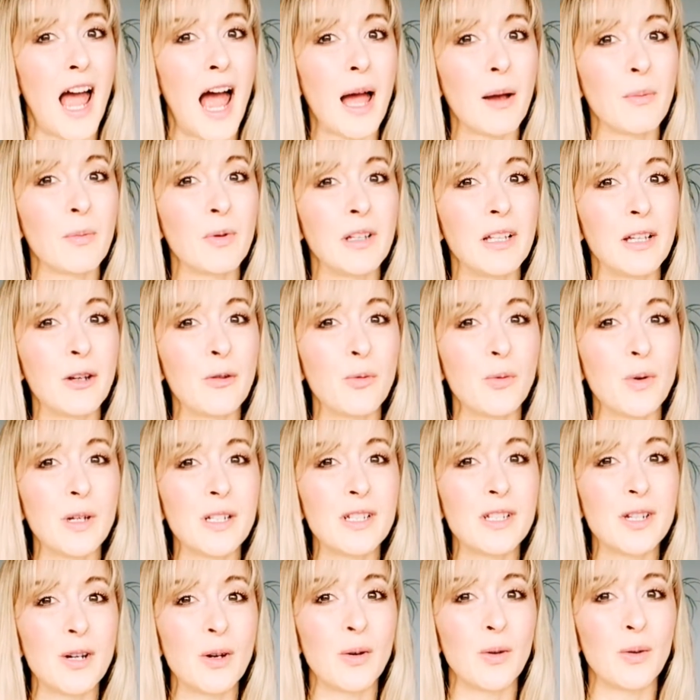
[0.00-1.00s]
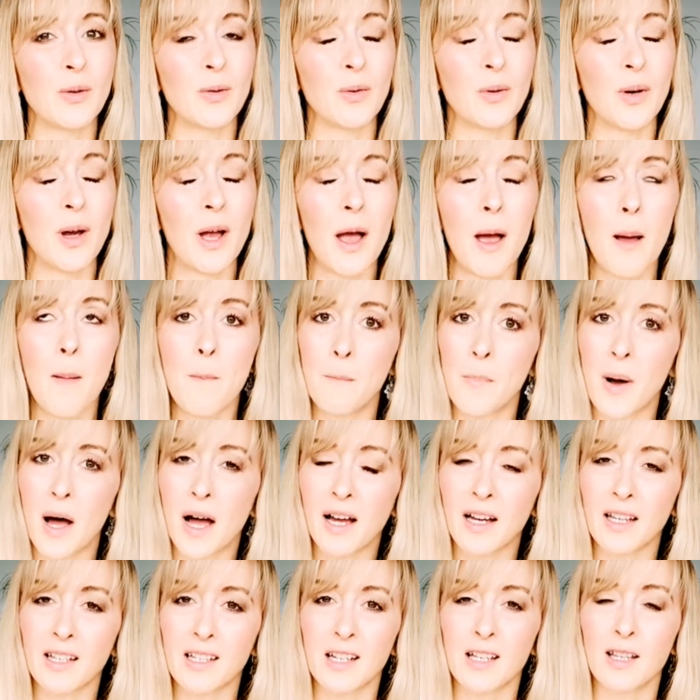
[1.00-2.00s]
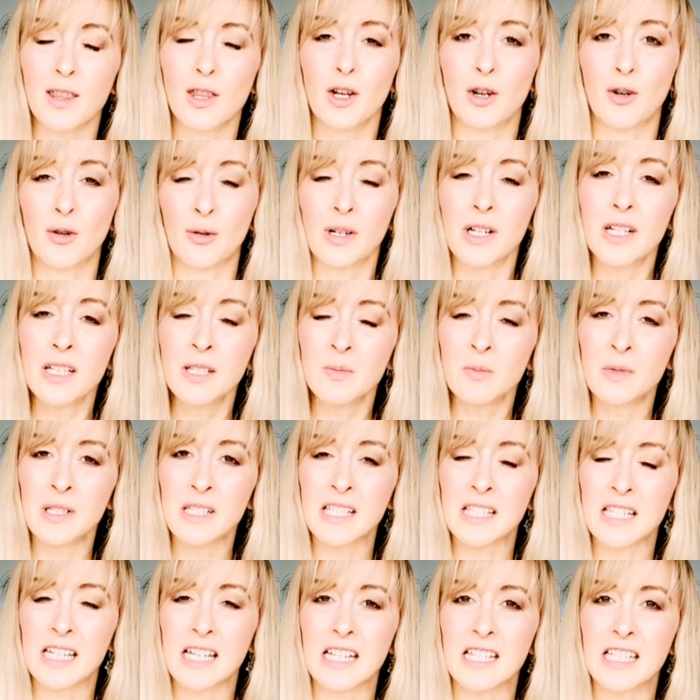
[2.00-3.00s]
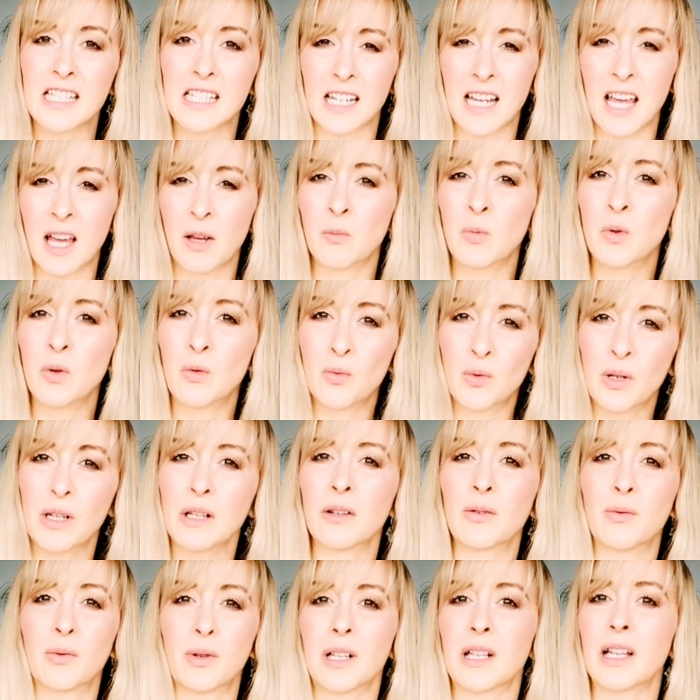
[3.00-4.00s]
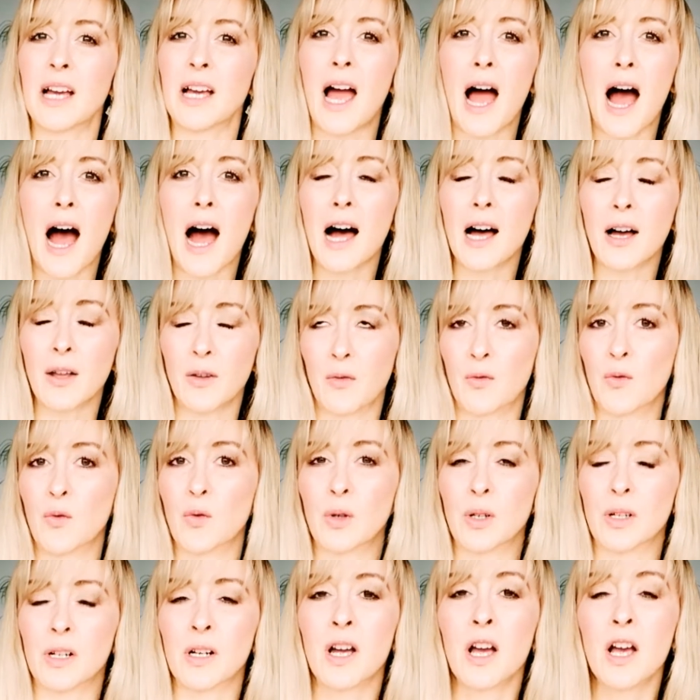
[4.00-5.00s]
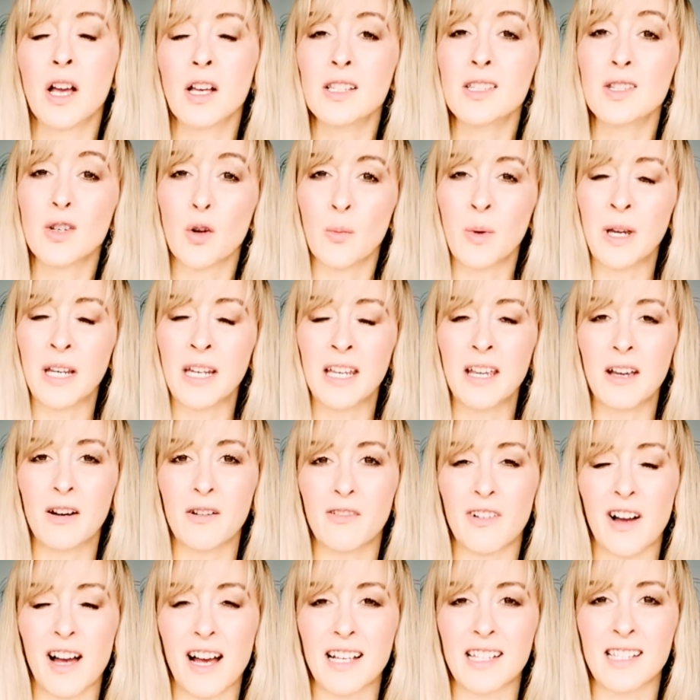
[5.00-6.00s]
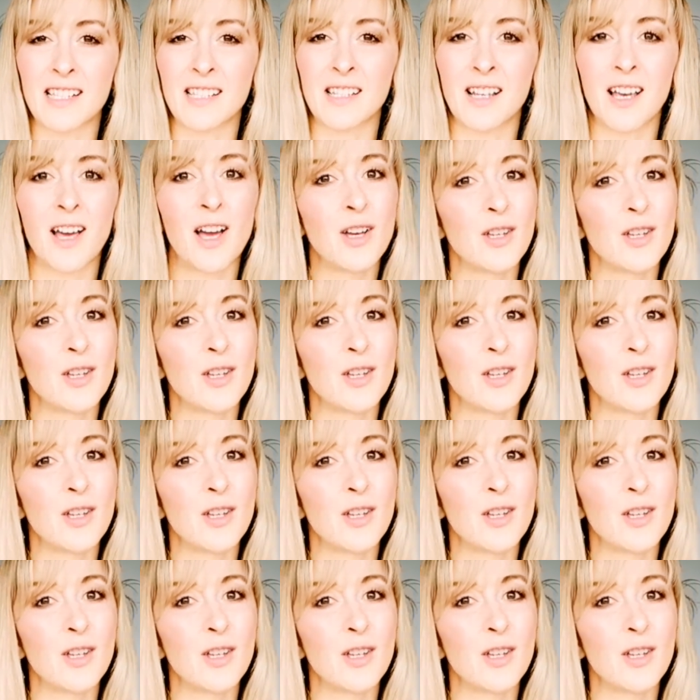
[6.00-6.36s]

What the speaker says: I believe we do. But the Christmas season can be really, really hard for so many of us.